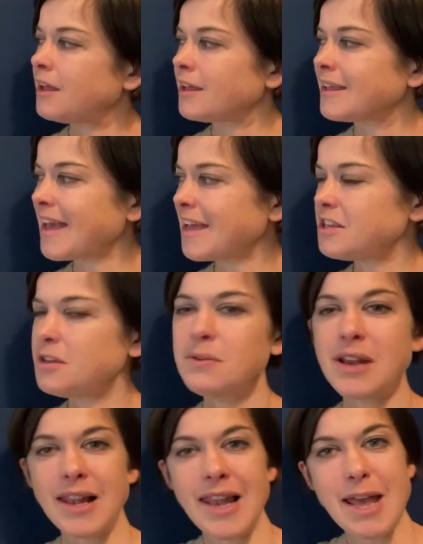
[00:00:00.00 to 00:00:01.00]
can
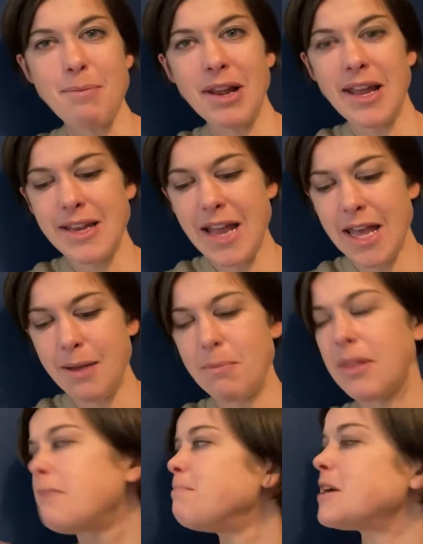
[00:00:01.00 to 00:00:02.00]
you label and name
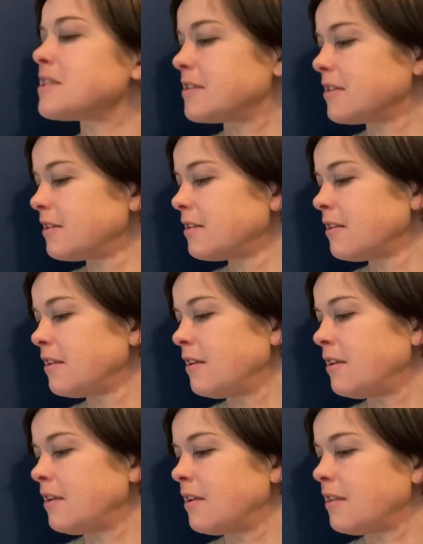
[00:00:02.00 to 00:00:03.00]
the muscle
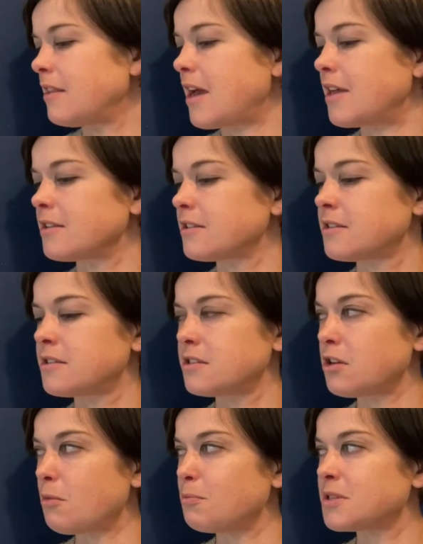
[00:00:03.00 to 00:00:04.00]
that
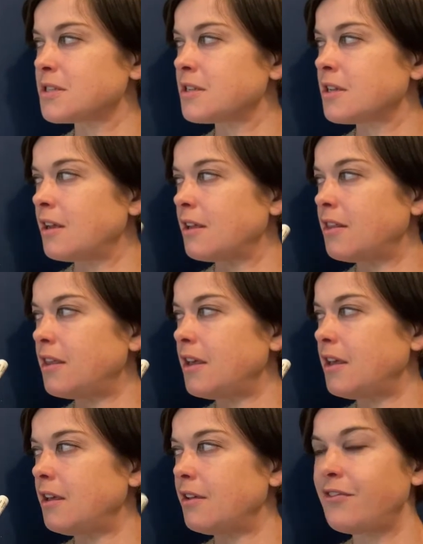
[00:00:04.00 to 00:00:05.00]
stops
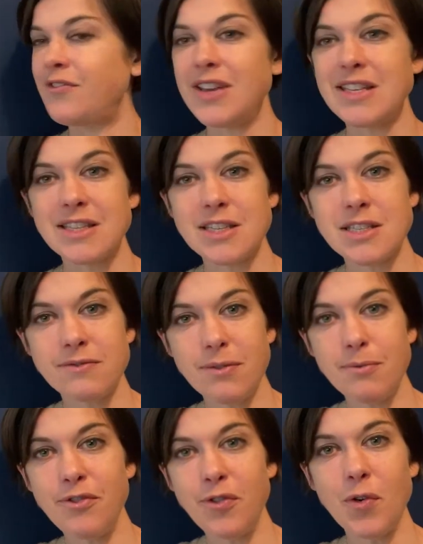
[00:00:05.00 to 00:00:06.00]
the fetus
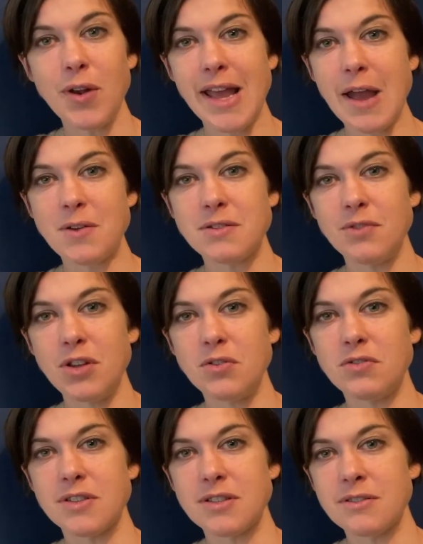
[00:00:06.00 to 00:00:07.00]
from falling out of the
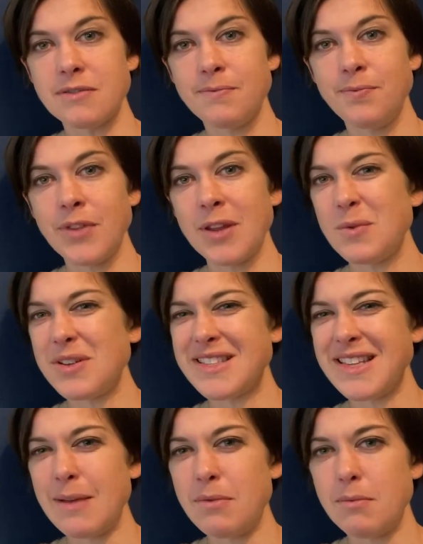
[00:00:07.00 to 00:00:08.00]
uterus? What's the
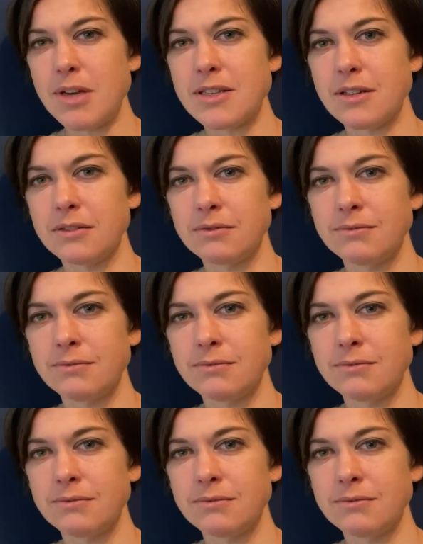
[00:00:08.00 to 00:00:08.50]
name of the muscle?